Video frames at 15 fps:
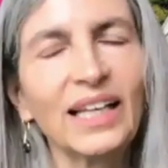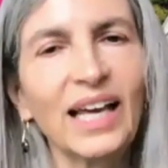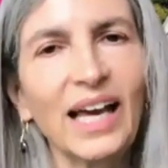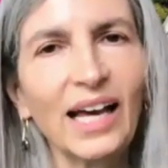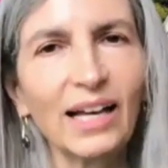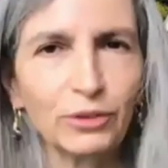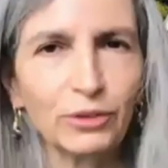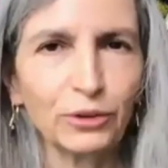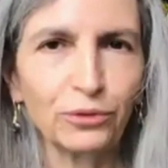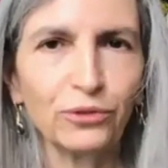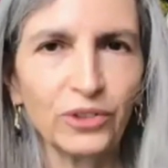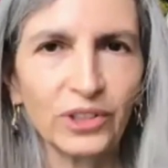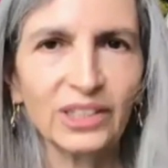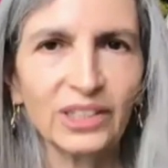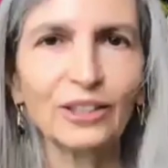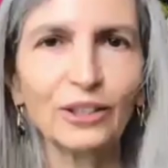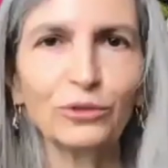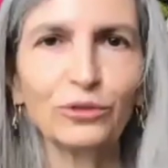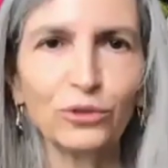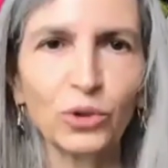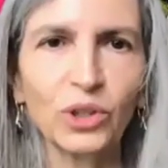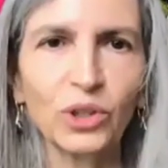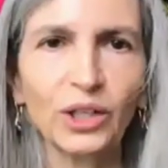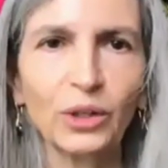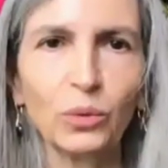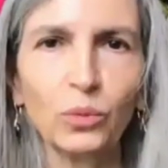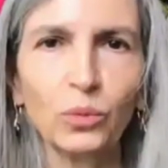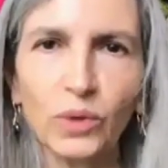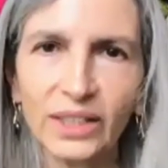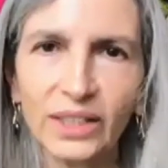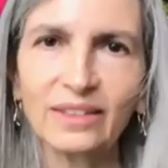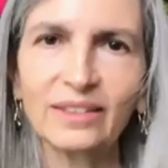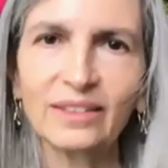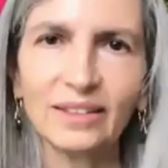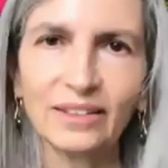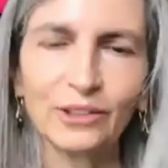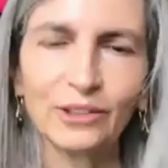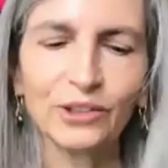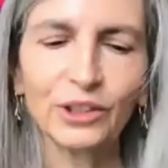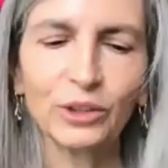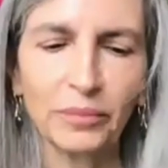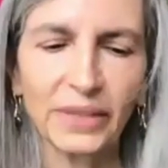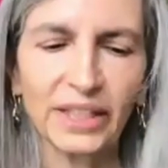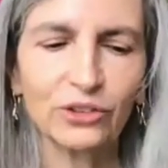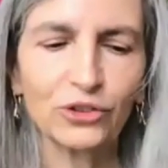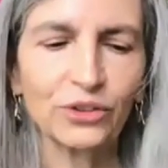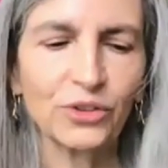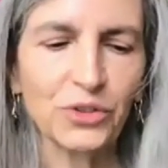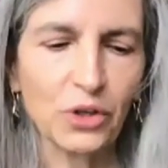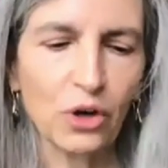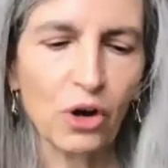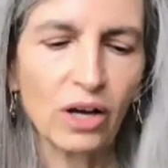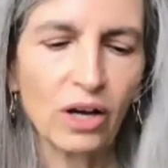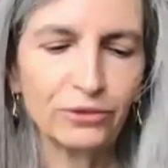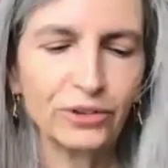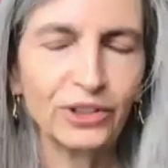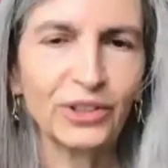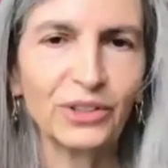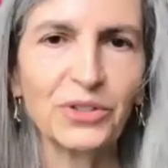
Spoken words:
have a feel for what the other majors offer.